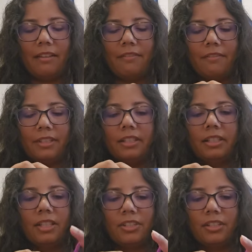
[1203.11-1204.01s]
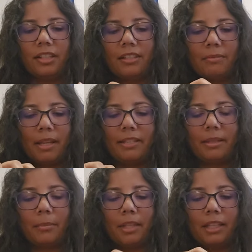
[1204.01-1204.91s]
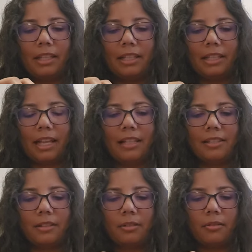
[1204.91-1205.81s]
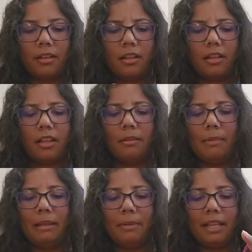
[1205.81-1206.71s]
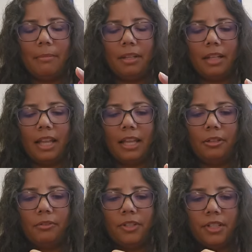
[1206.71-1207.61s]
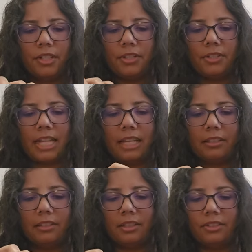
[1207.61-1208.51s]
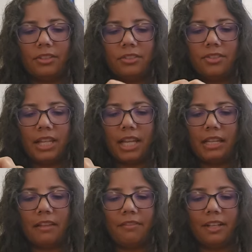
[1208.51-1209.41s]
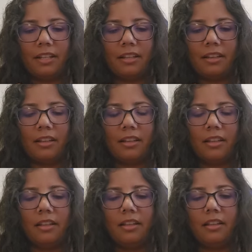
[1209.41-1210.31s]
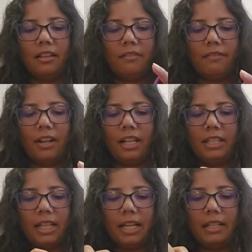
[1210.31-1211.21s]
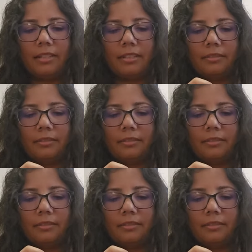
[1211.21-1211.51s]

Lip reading: I feel like she has made something like that. So maybe I'm going to head over to her channel and just check if I can find that.